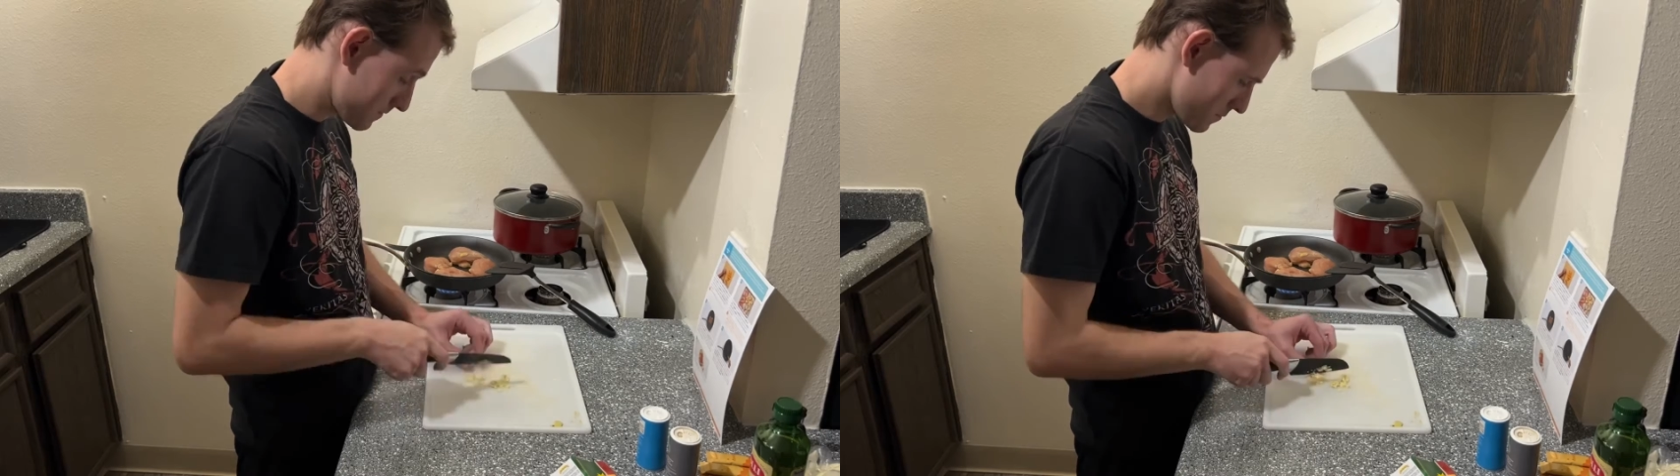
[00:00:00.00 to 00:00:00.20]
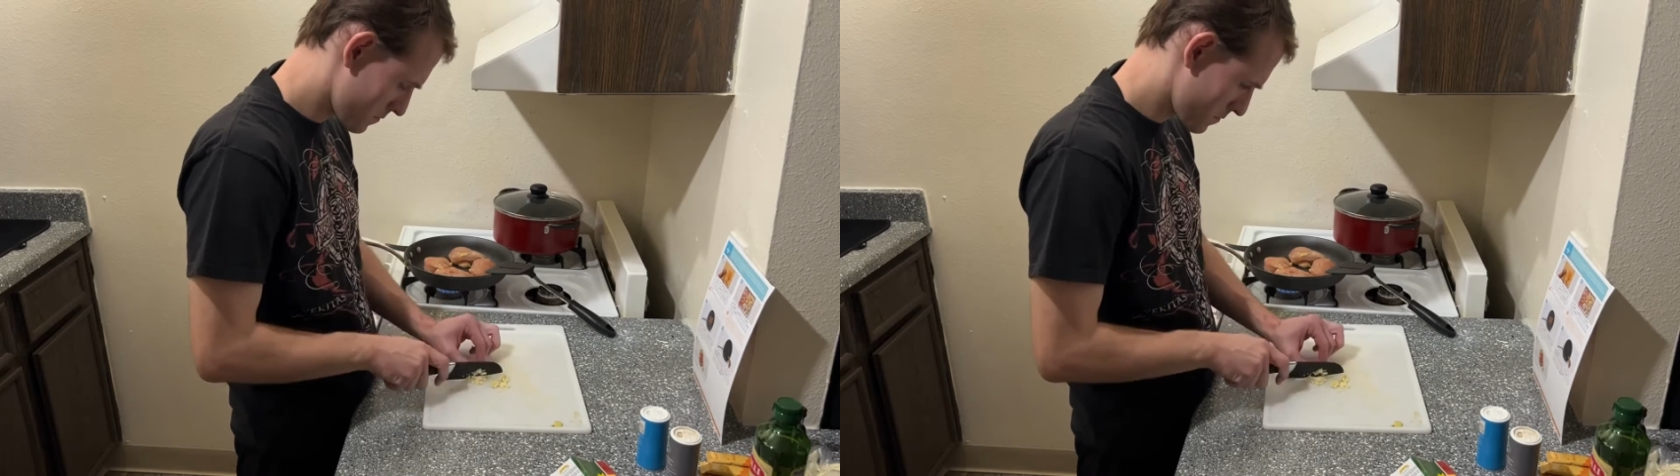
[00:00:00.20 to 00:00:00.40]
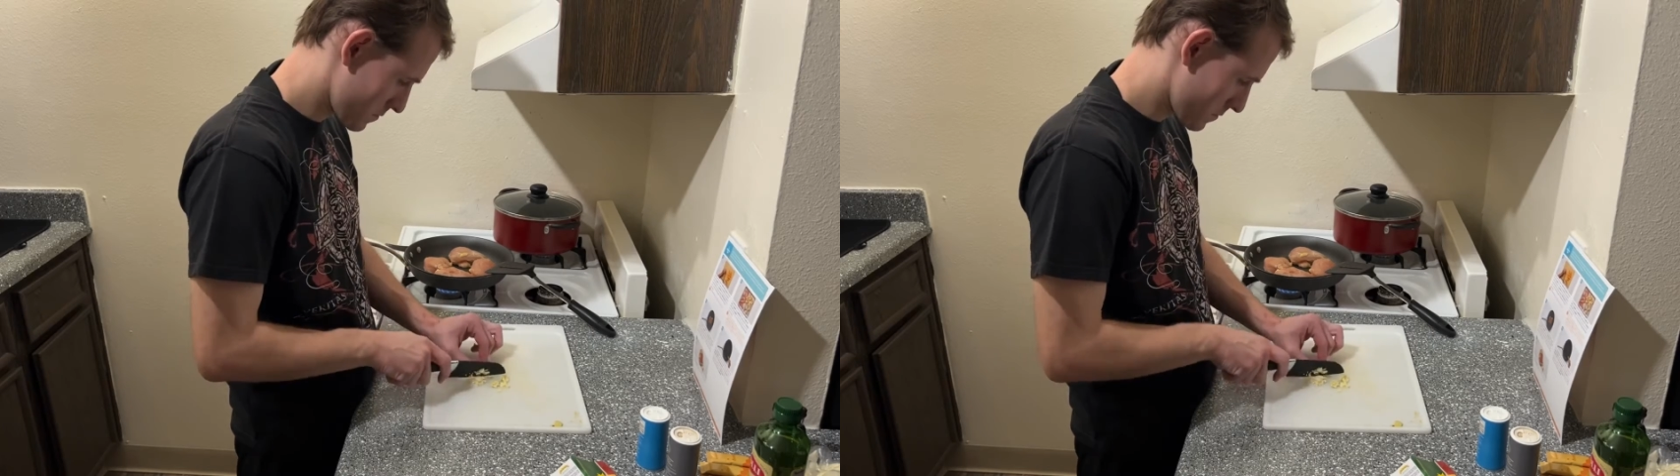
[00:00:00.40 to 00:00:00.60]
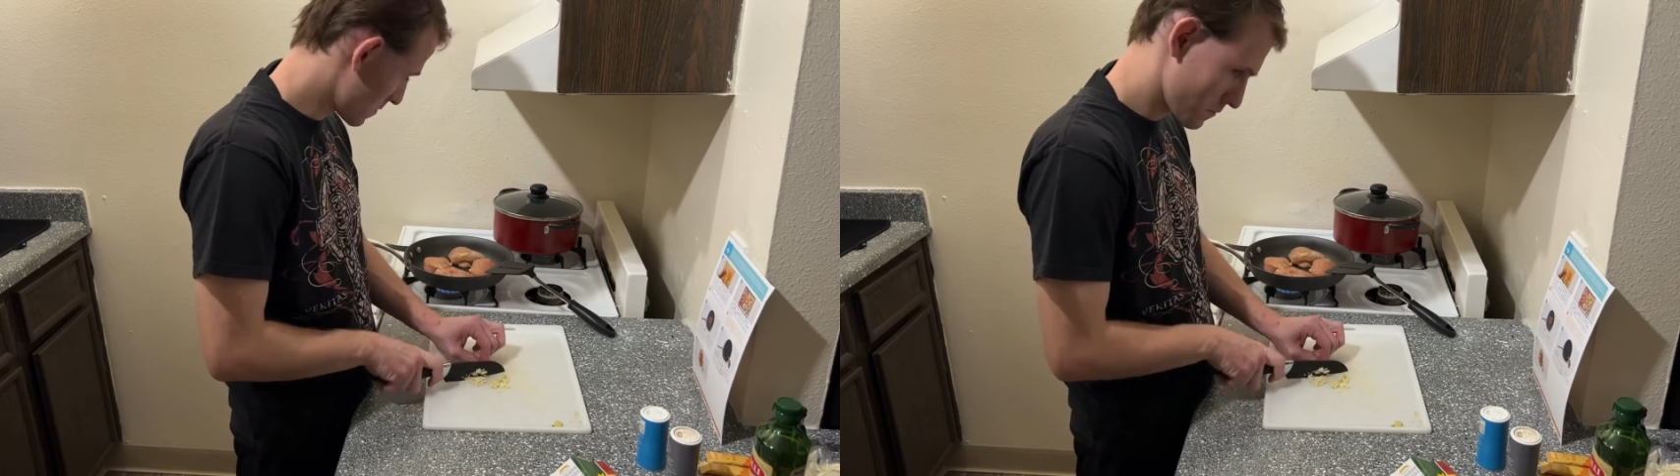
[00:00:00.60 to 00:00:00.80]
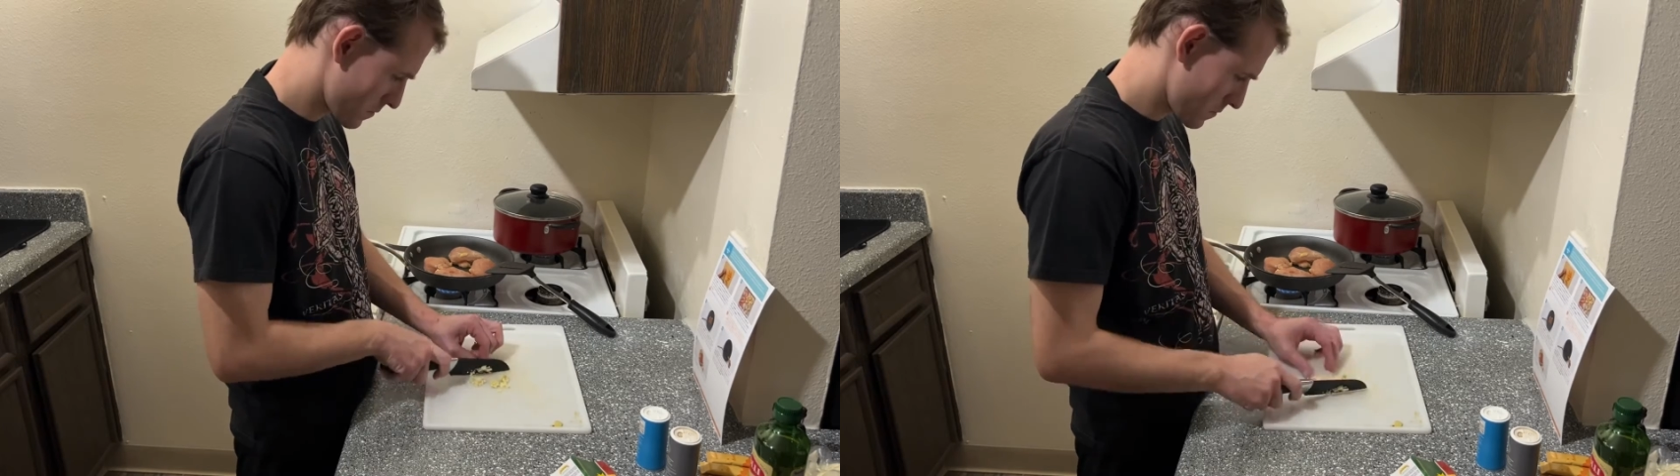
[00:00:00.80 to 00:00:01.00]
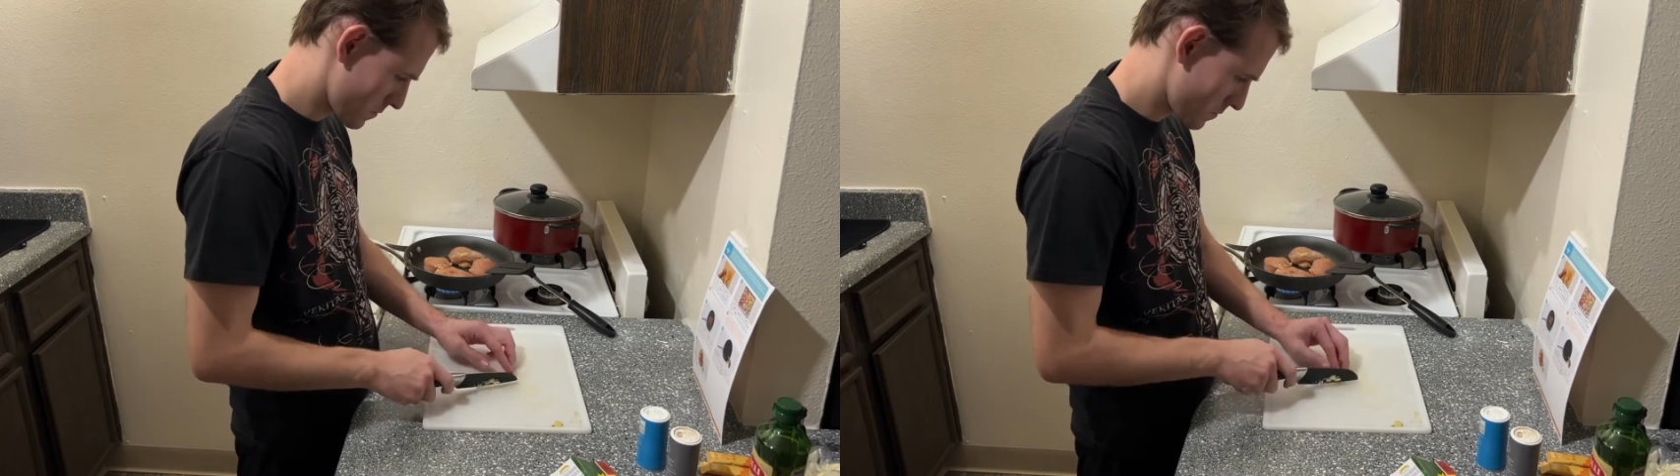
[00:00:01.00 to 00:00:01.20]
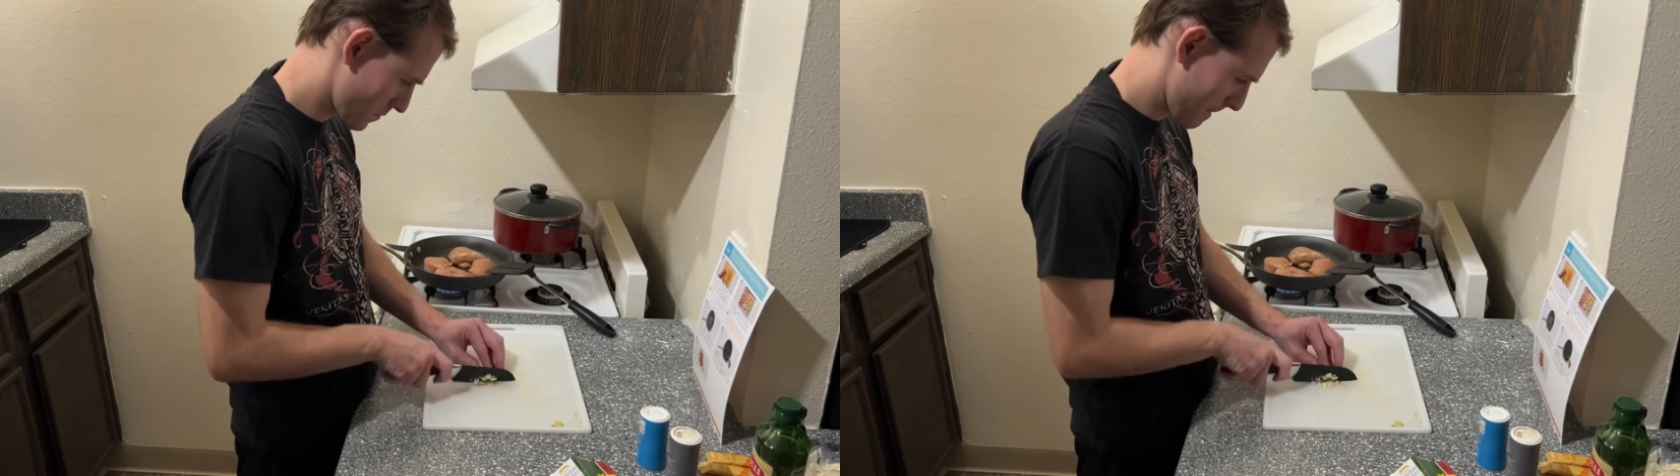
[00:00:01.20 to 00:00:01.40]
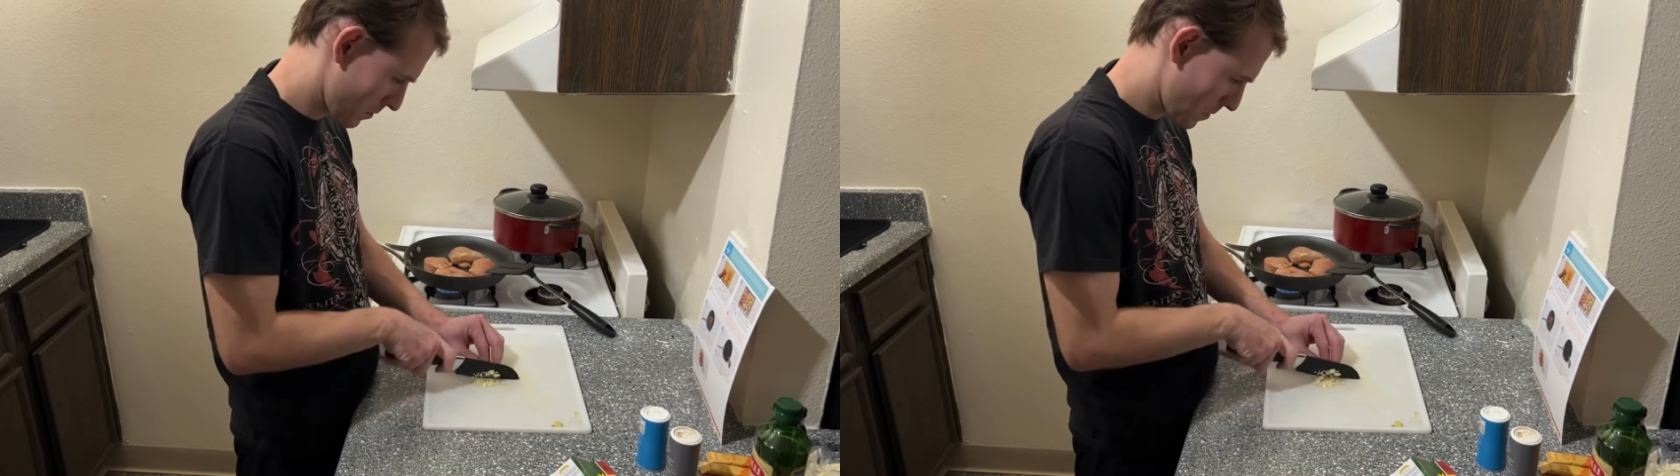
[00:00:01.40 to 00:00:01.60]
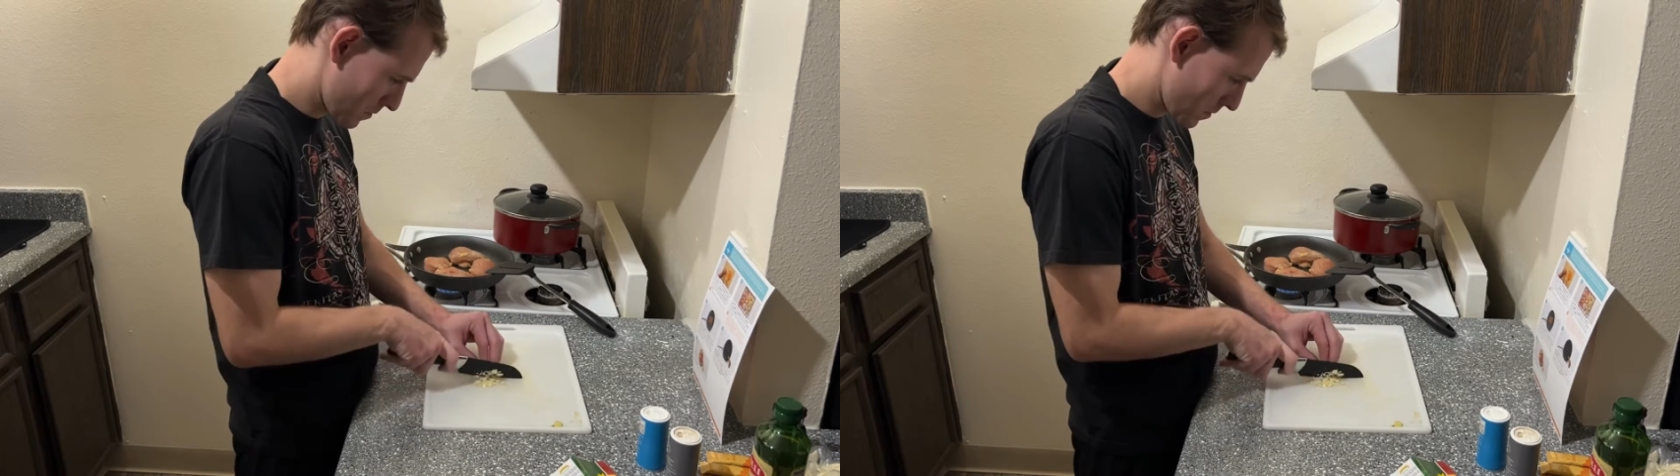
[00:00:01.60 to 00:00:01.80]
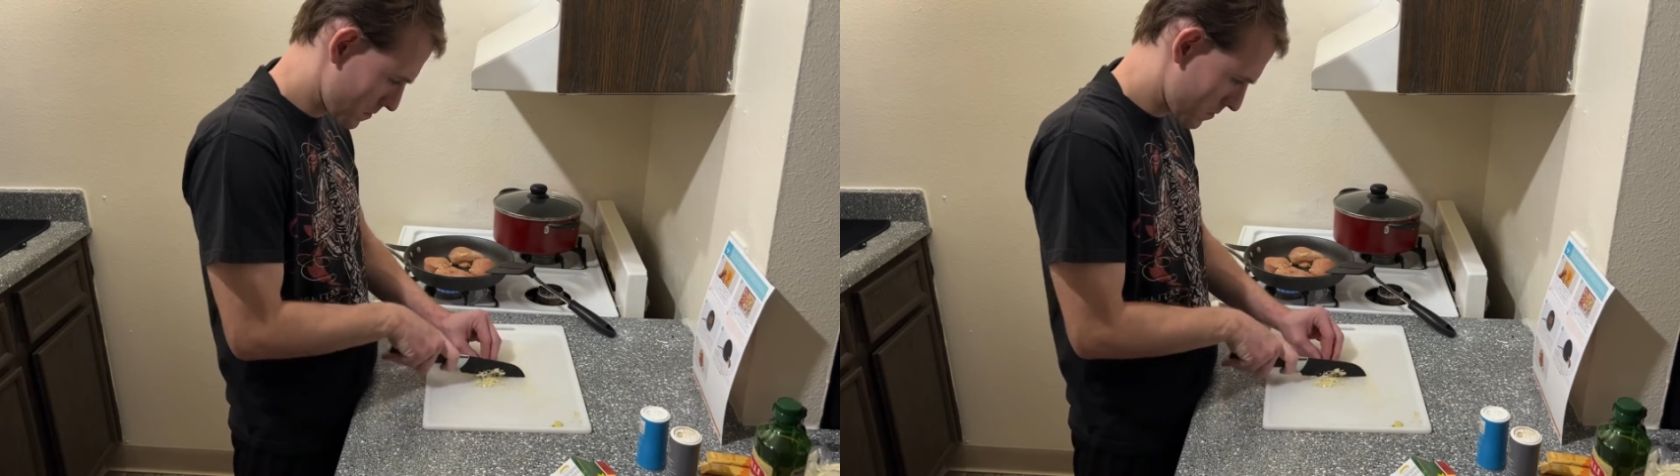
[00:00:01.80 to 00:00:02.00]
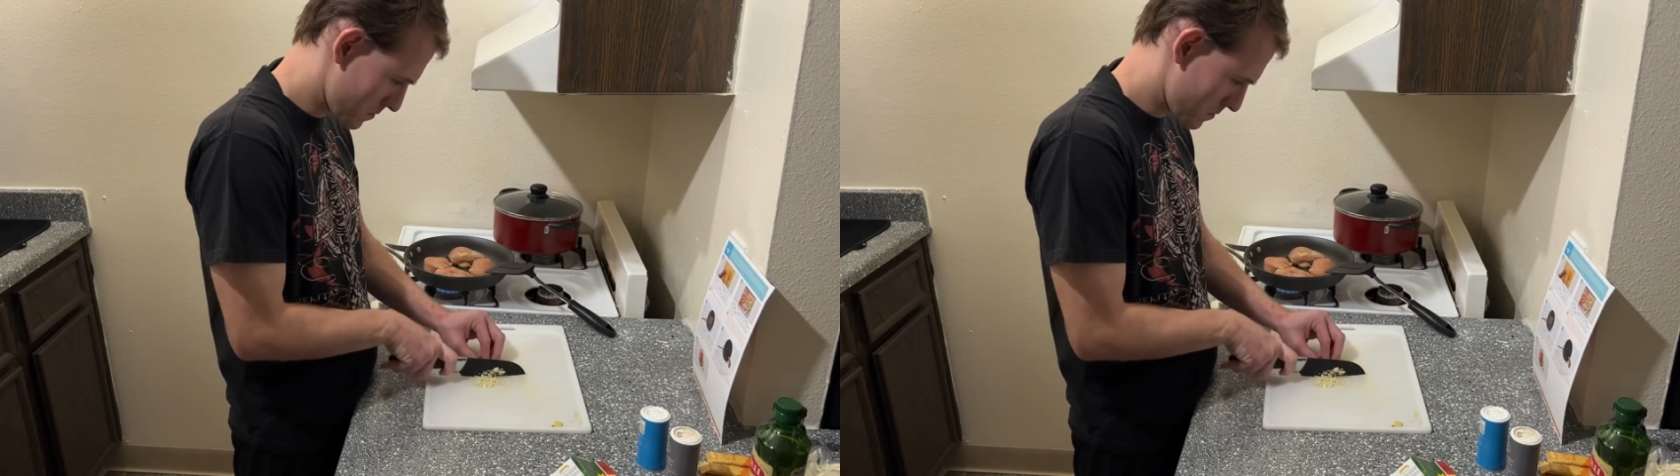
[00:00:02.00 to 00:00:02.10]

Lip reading: than I expected, just because they're not